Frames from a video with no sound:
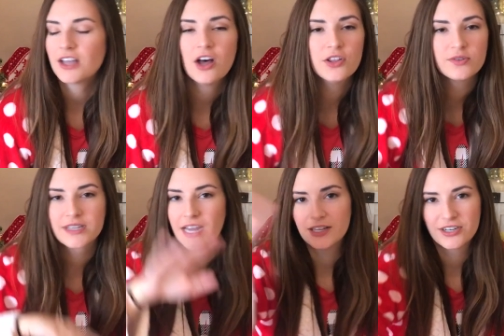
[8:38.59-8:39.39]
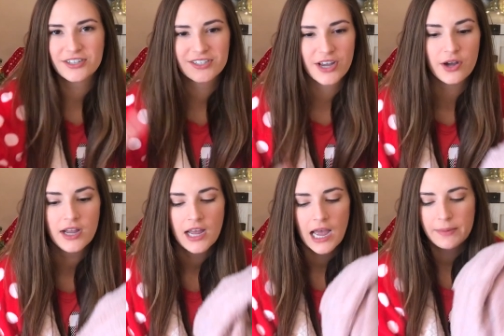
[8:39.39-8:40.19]
all those colors, so
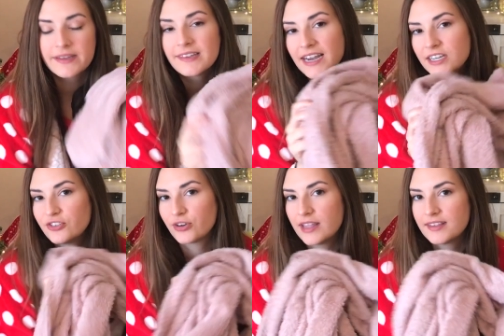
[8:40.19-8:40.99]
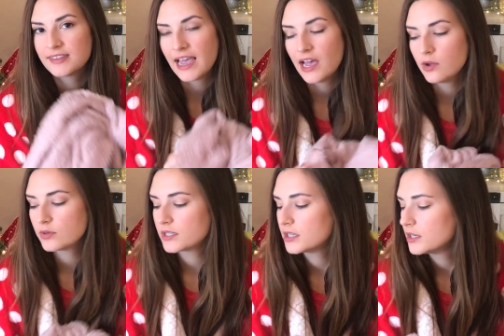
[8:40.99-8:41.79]
I'm excited to try this
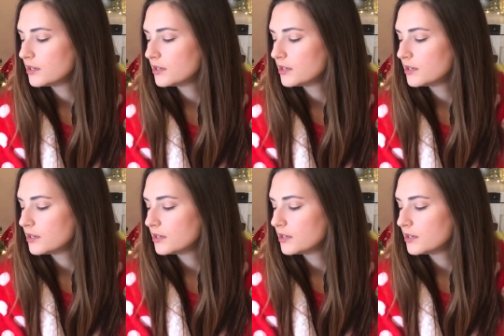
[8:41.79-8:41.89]
out.